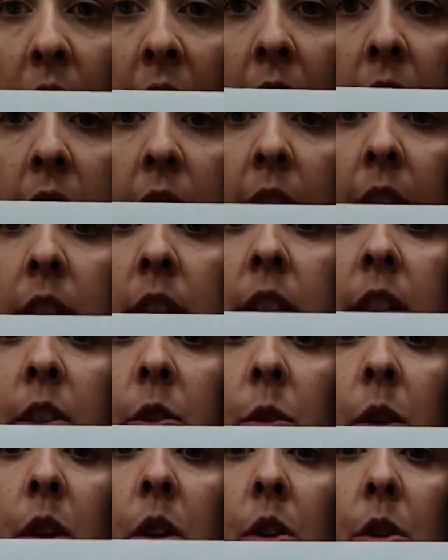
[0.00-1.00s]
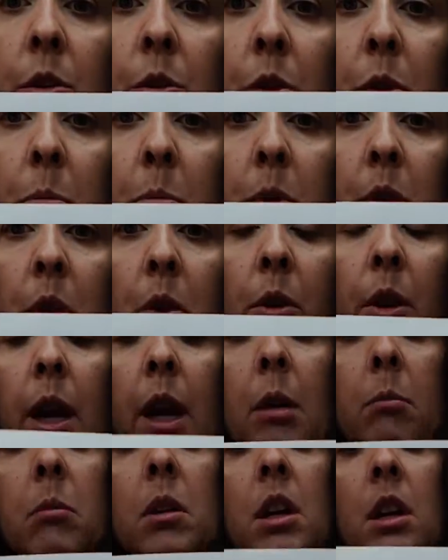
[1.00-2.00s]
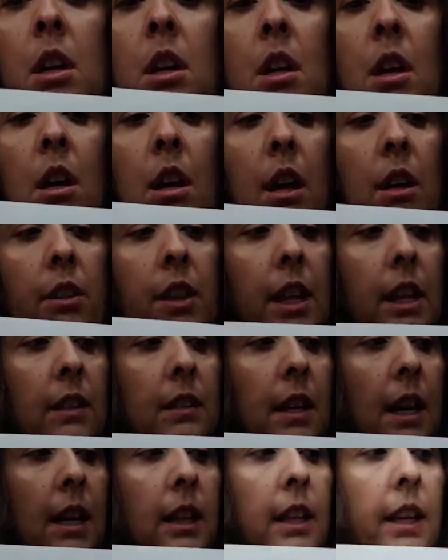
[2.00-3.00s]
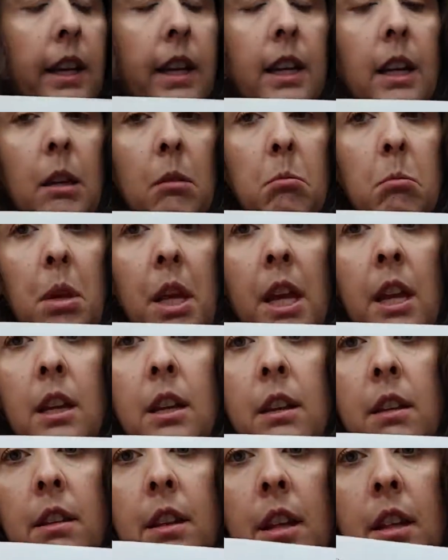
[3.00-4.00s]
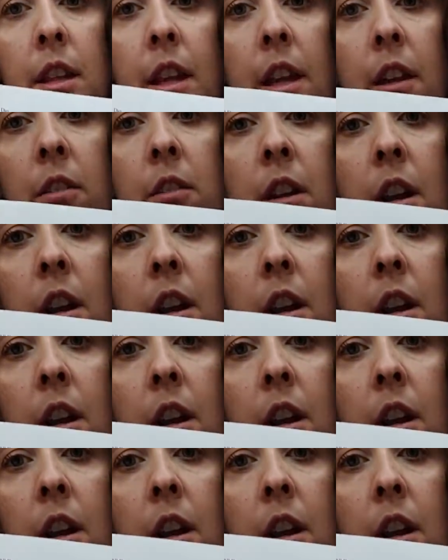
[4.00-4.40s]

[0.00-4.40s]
And then continuing on through the program, things highlighted in pink that they are